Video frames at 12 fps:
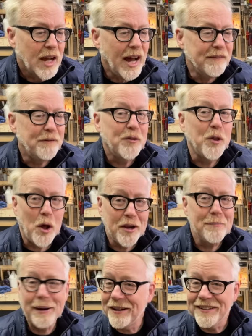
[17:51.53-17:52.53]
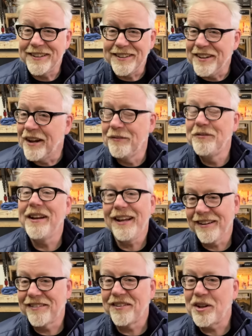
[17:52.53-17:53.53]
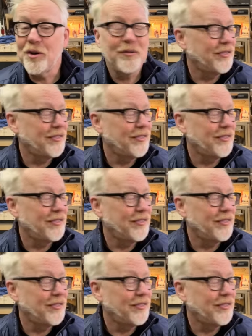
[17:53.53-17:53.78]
I've thought about it enough to execute